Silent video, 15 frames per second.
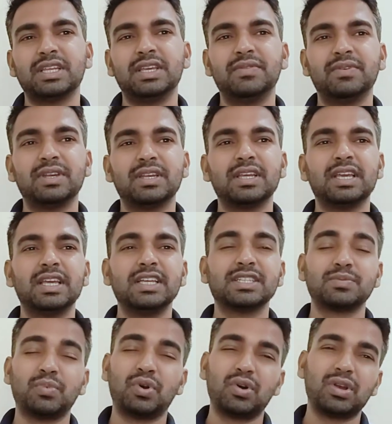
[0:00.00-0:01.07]
Even a
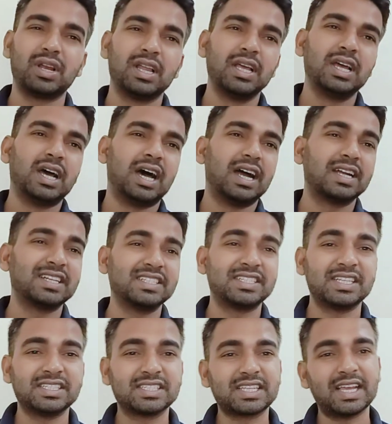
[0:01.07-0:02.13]
small
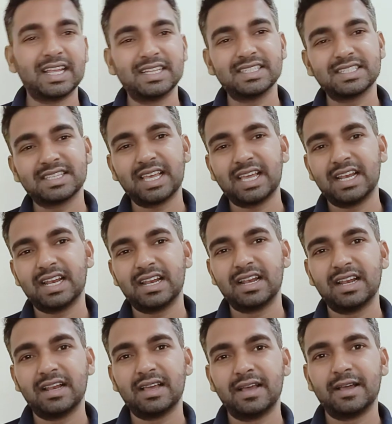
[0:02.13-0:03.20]
artisans can
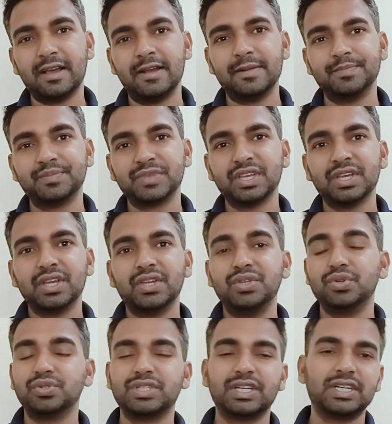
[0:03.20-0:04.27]
sell
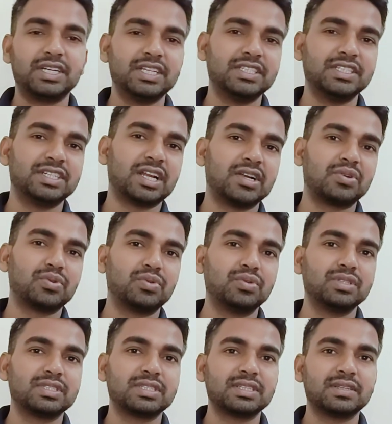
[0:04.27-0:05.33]
using digital
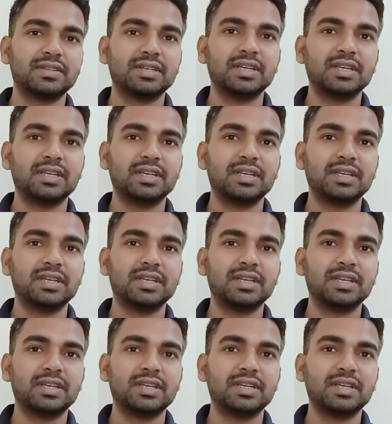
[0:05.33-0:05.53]
tools.